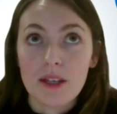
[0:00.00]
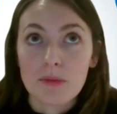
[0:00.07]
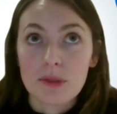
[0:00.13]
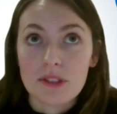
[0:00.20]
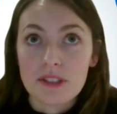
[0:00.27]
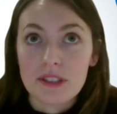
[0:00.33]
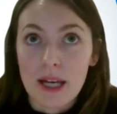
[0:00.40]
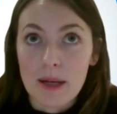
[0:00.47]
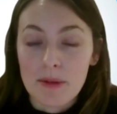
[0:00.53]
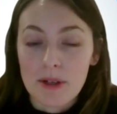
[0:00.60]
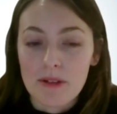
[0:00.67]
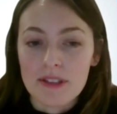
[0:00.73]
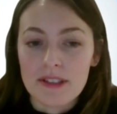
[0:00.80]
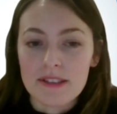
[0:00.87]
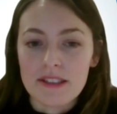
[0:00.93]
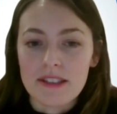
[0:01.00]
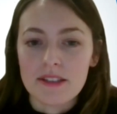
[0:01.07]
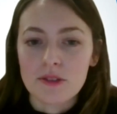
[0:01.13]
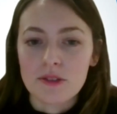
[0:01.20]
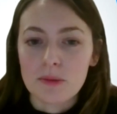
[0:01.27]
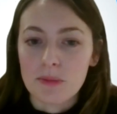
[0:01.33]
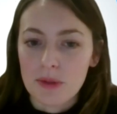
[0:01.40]
prison libraries
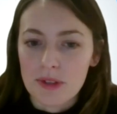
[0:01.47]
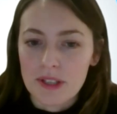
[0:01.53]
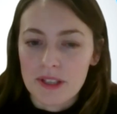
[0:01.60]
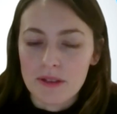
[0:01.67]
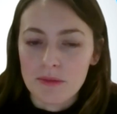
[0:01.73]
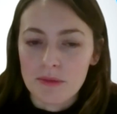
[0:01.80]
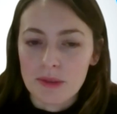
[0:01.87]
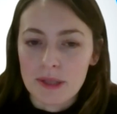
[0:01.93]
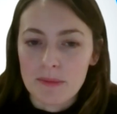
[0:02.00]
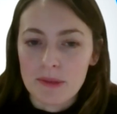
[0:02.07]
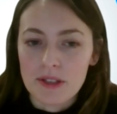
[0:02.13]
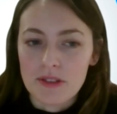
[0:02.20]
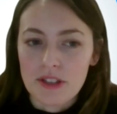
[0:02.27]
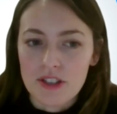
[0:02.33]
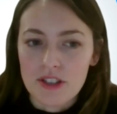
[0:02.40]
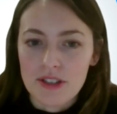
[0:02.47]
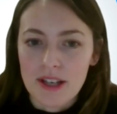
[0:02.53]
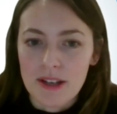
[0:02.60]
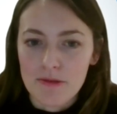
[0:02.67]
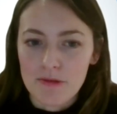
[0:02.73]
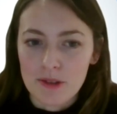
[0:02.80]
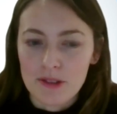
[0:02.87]
in supporting rehabilitation
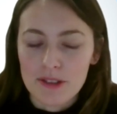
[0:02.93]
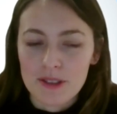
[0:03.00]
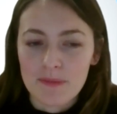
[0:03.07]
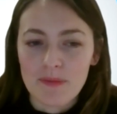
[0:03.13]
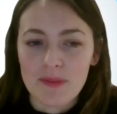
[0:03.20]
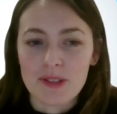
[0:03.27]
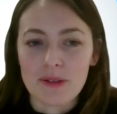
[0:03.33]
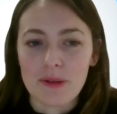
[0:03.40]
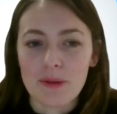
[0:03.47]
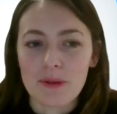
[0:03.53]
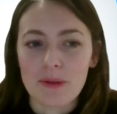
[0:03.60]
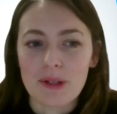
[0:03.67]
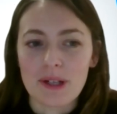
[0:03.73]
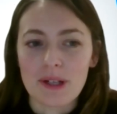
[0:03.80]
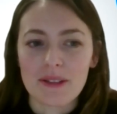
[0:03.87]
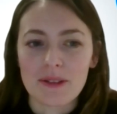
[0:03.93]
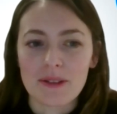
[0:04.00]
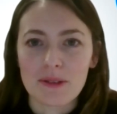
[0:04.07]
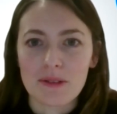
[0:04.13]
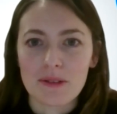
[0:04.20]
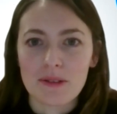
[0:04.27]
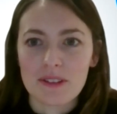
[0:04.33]
efforts. So you
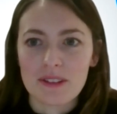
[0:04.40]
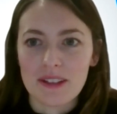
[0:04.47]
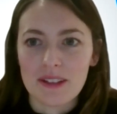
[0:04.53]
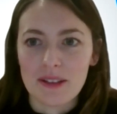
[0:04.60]
can